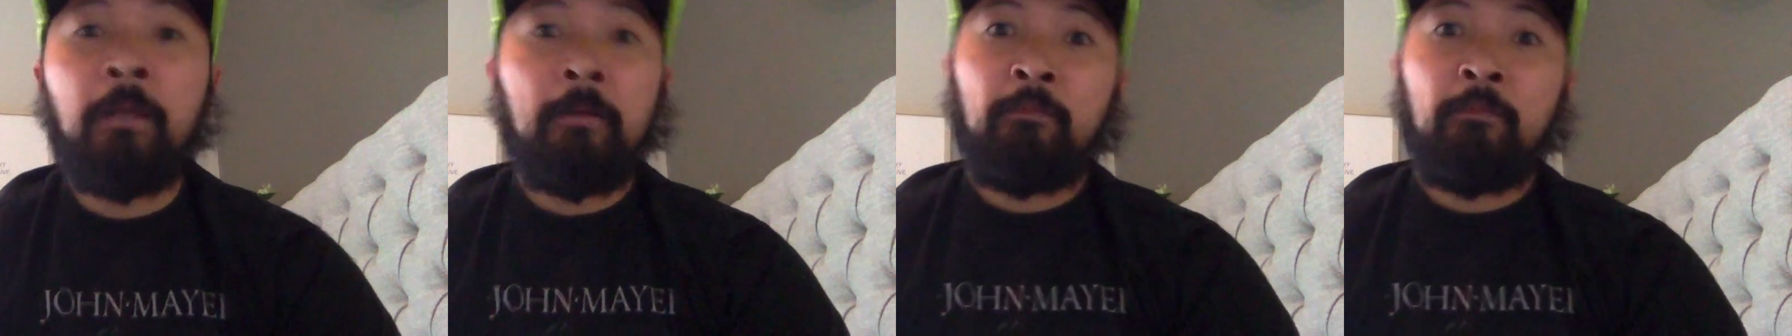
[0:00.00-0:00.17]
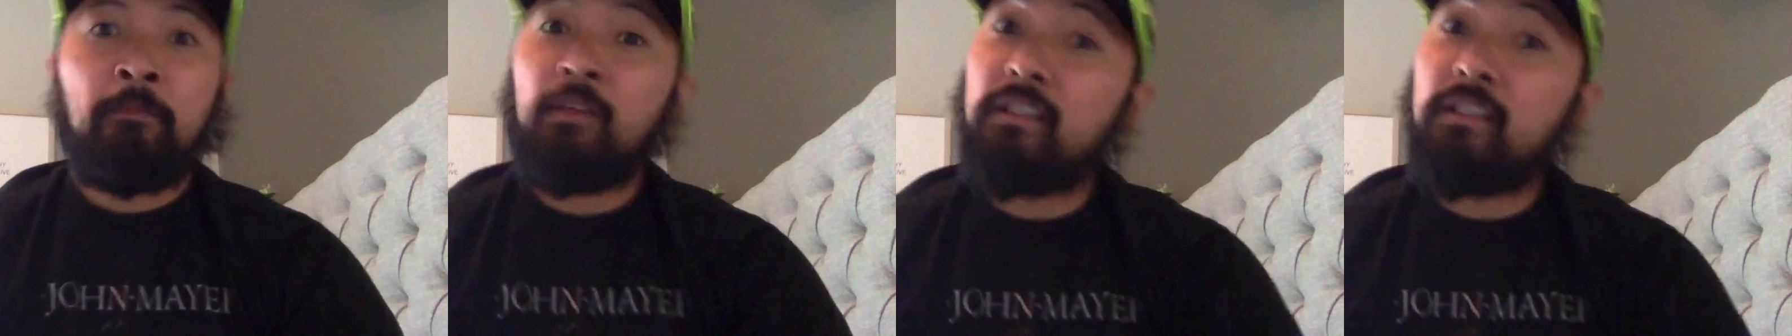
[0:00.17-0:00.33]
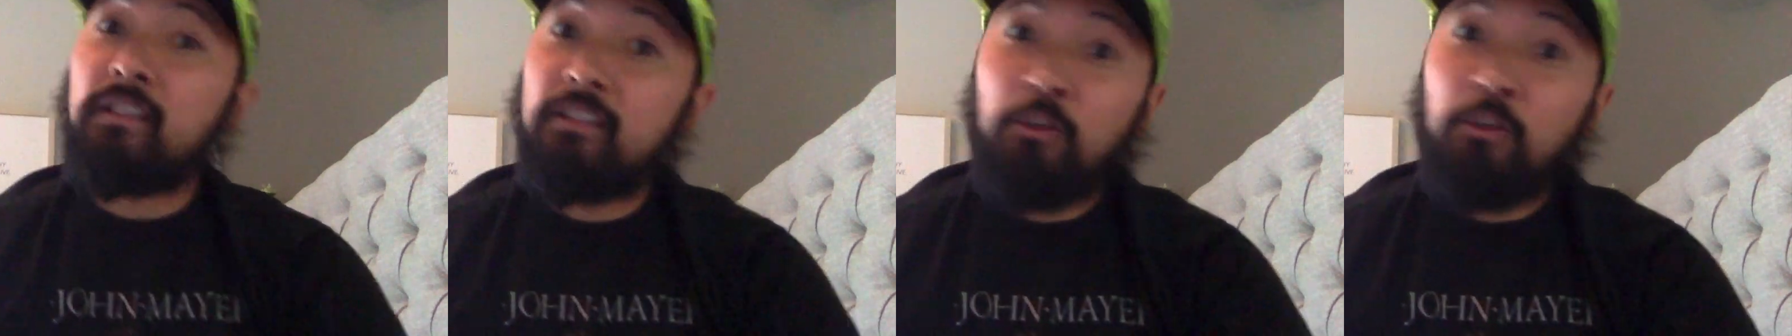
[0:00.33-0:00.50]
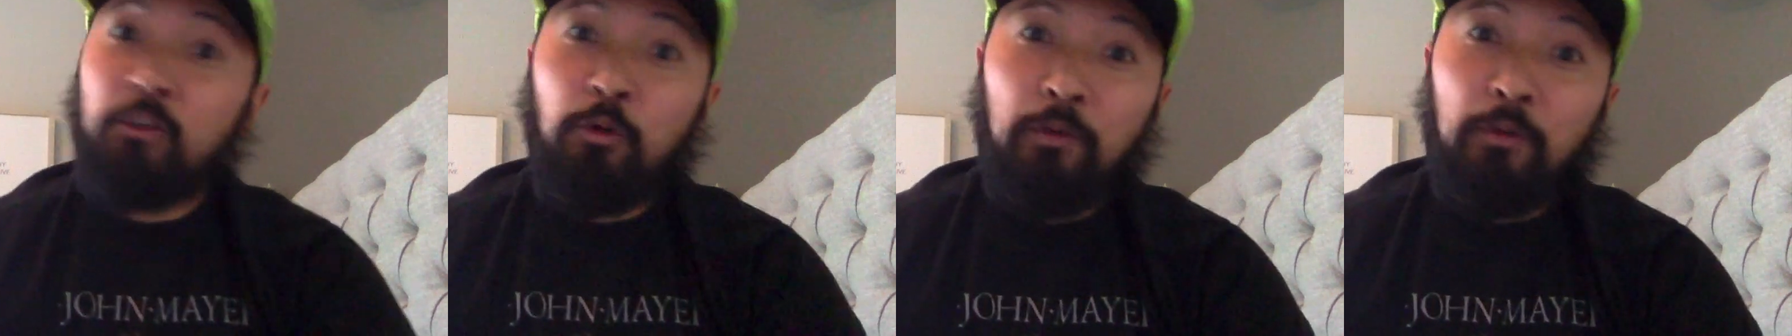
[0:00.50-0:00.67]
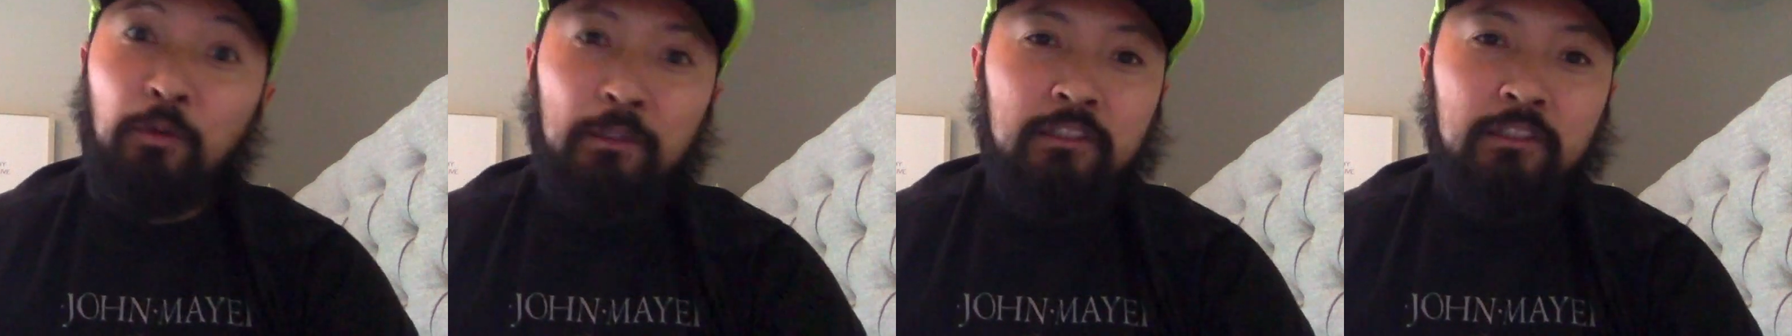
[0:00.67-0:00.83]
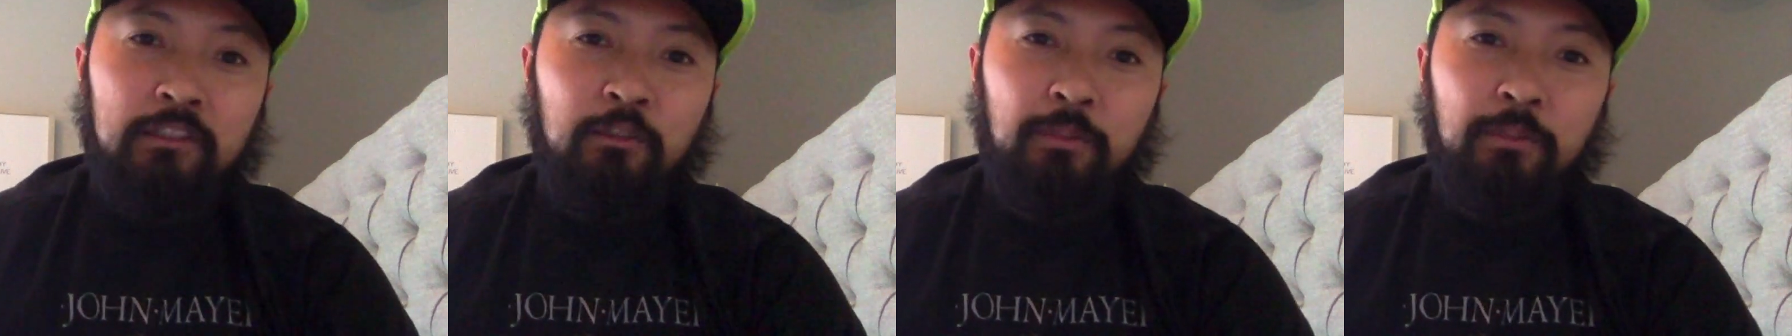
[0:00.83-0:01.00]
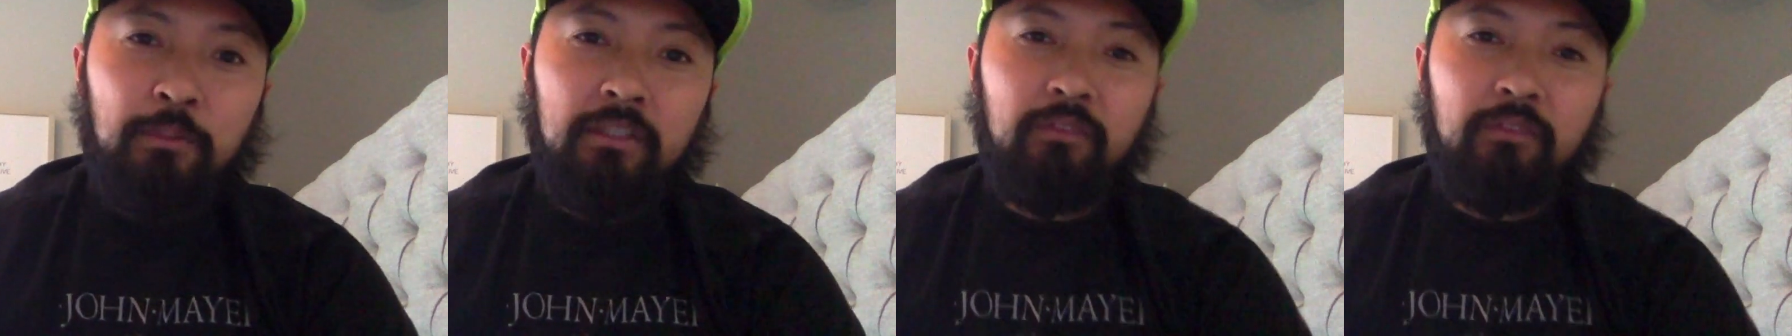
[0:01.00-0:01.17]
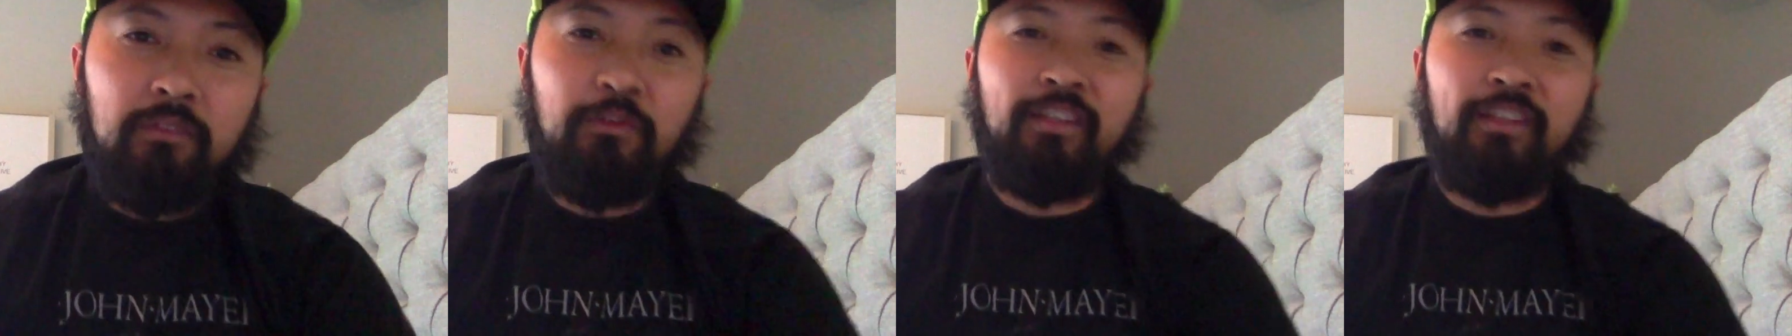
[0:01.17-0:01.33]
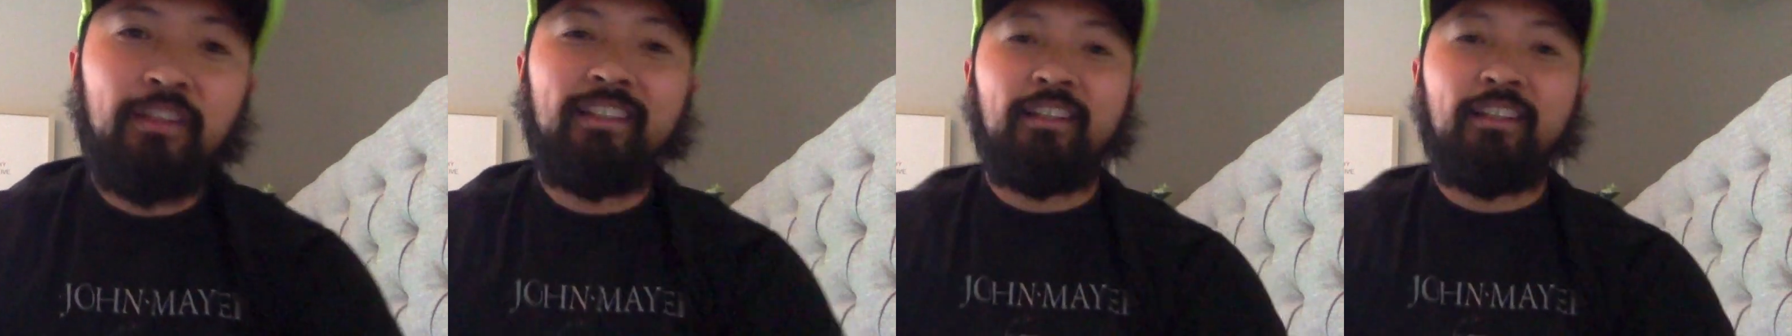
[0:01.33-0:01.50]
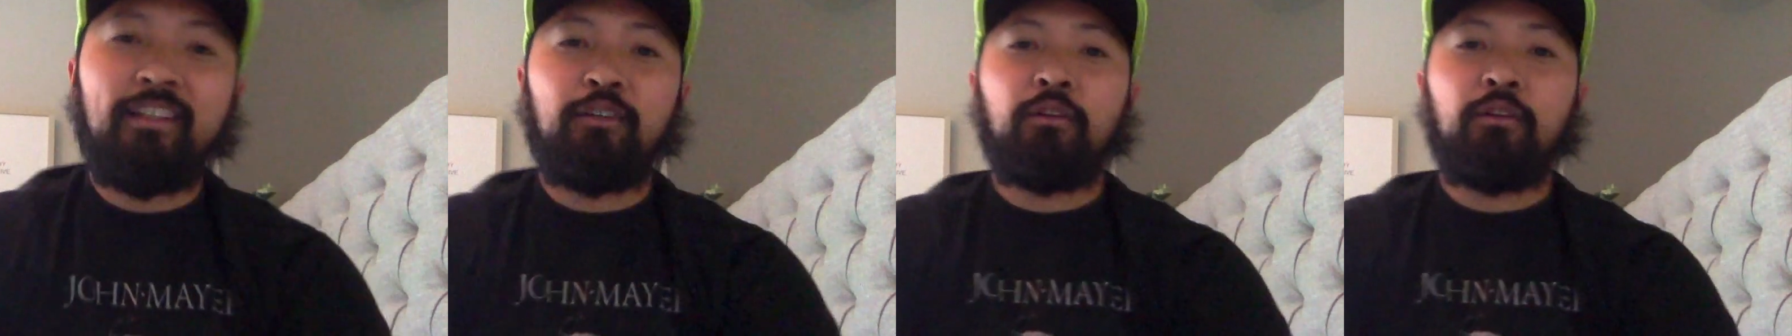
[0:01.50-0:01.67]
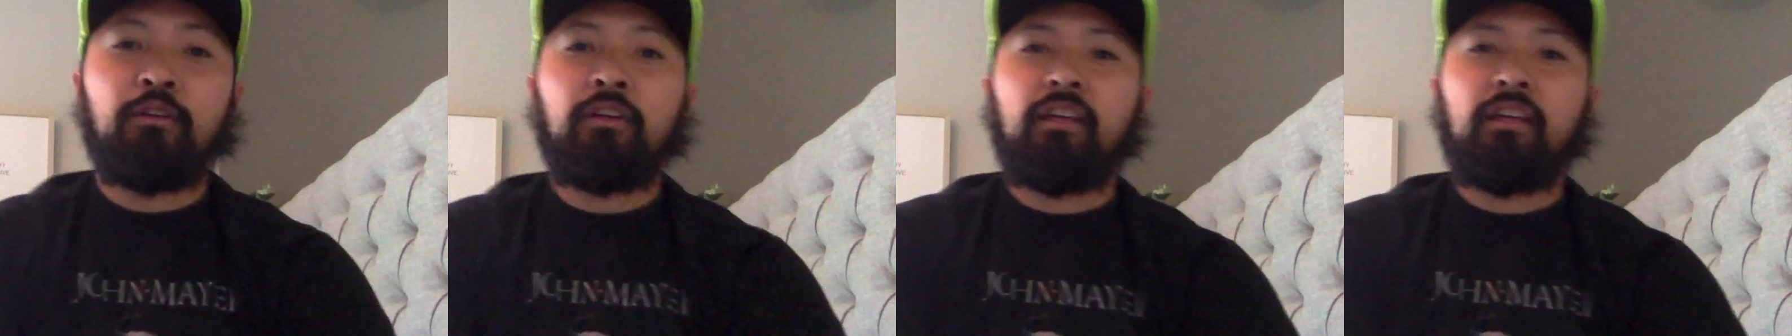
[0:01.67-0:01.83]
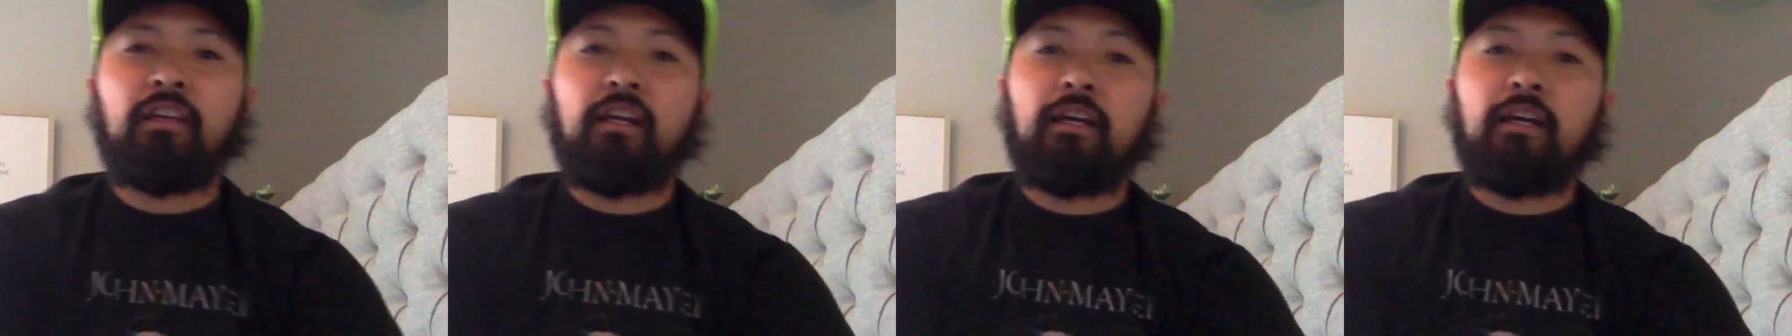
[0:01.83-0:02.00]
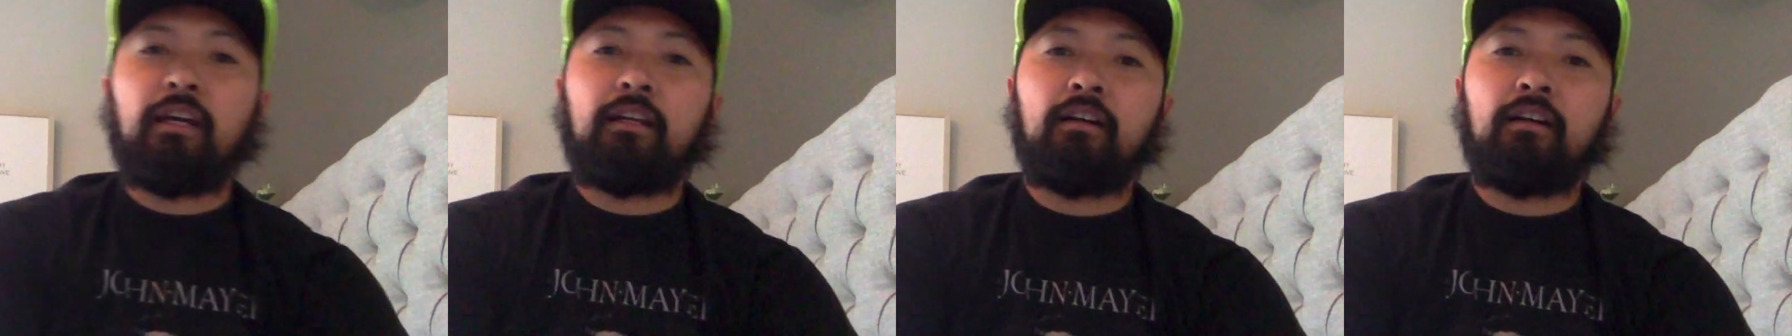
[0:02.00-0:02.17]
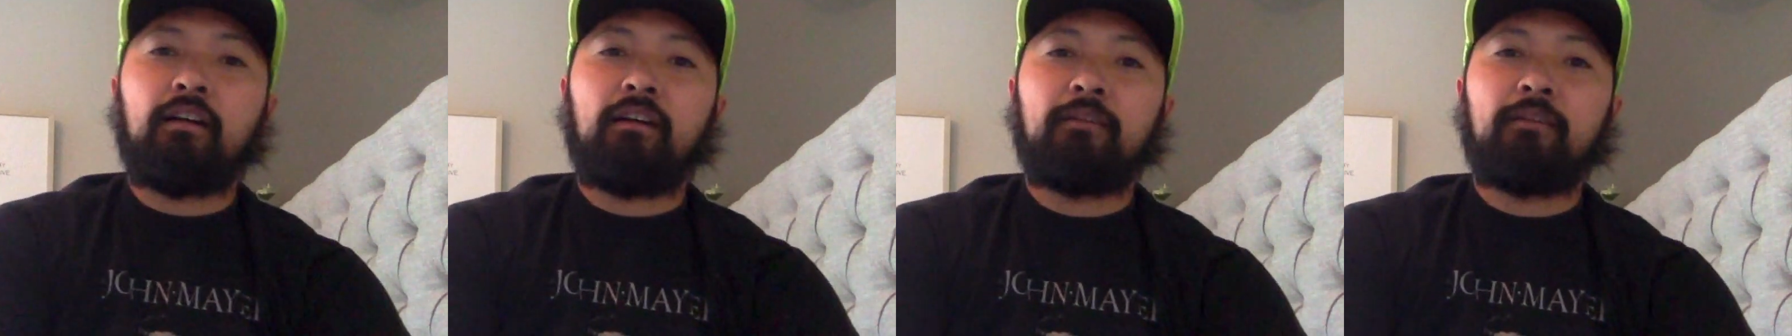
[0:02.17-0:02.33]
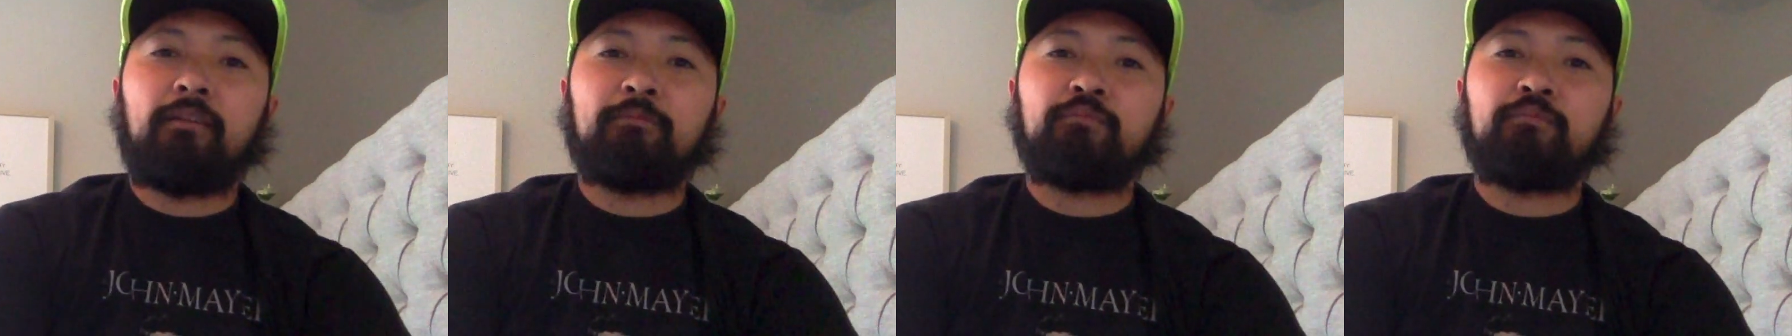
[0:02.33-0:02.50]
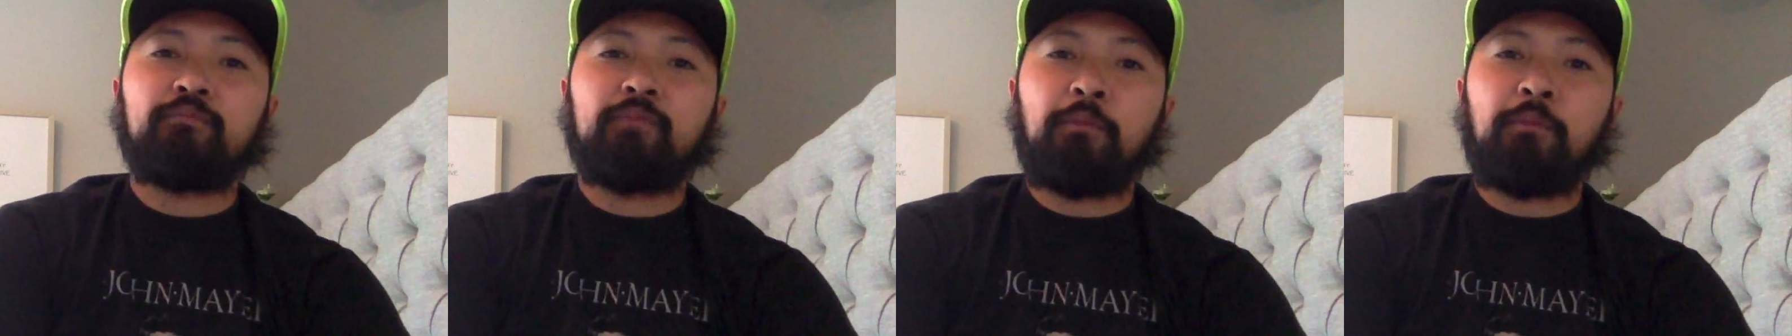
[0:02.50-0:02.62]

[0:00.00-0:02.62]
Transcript: This is going to be the video that I'm